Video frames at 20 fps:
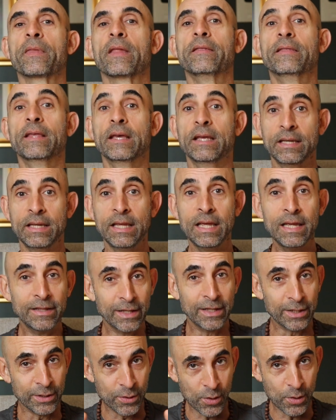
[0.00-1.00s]
they need,
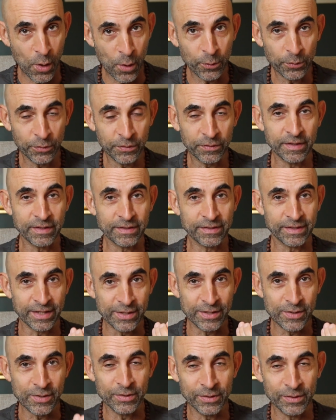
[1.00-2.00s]
the gnosis, the
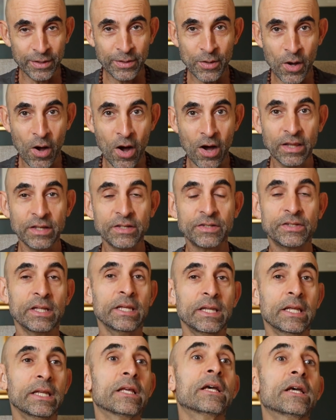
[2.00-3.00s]
knowledge they
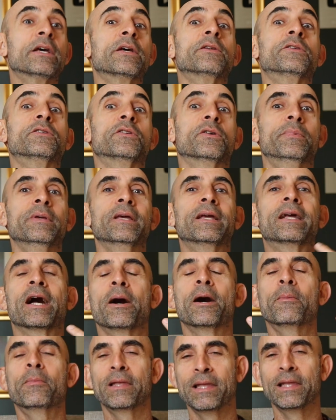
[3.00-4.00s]
need to
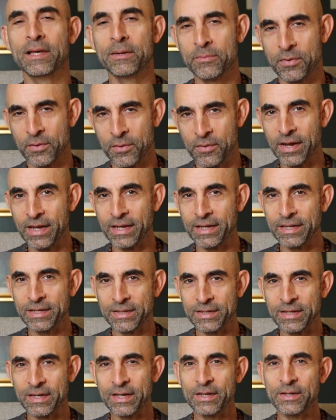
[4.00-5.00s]
become
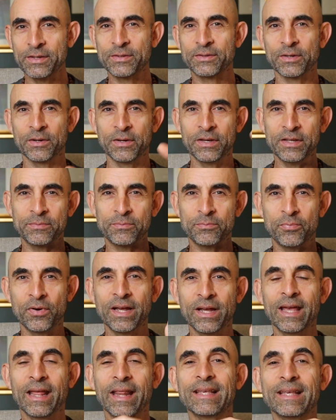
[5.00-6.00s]
liberated. So he's
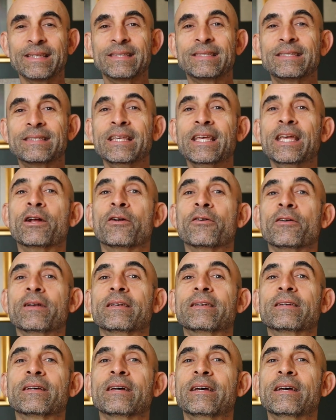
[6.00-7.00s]
bringing this
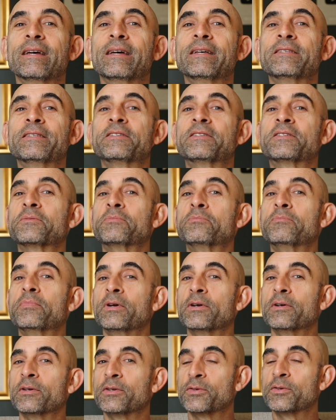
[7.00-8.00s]
secret
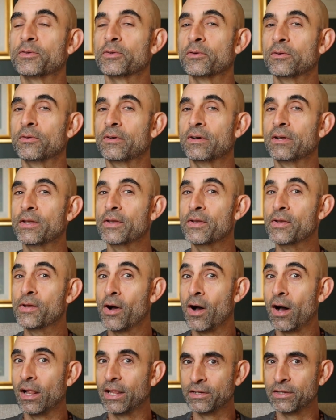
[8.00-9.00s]
spiritual
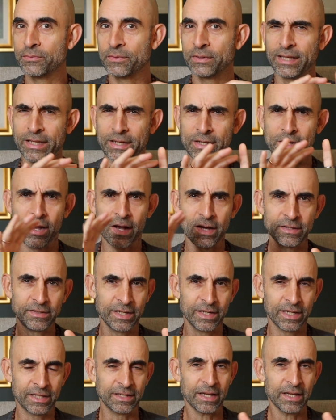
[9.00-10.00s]
knowledge. What the
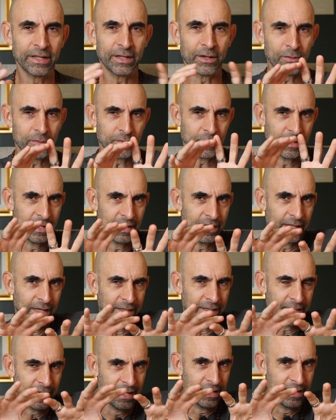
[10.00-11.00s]
Gnostic, the whole,
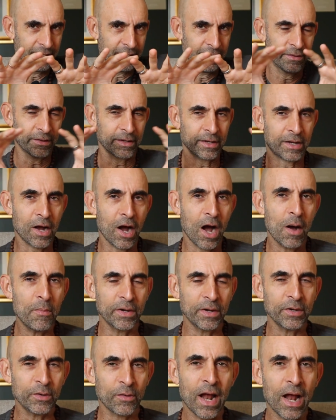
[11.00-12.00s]
like, you know, the
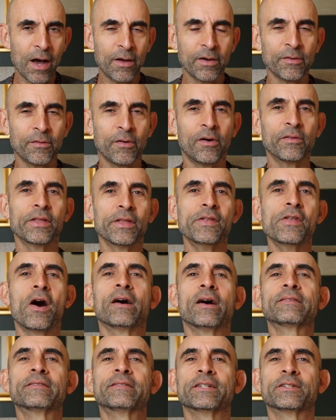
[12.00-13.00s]
common ground of all the
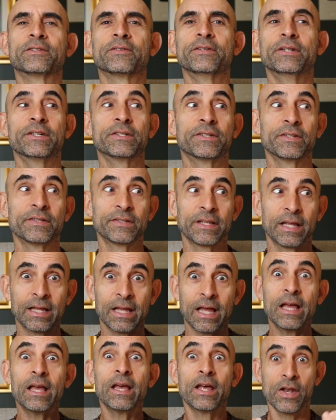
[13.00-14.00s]
Gnostic traditions,
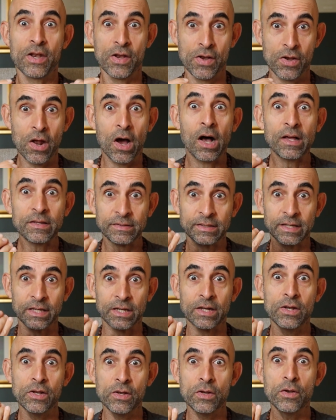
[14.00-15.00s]
like
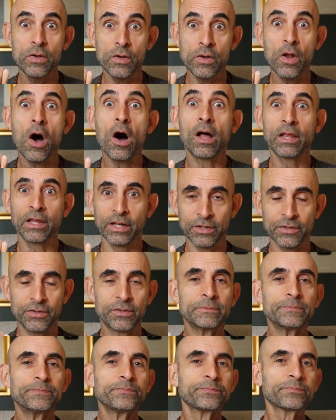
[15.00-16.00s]
Gnostic knowledge.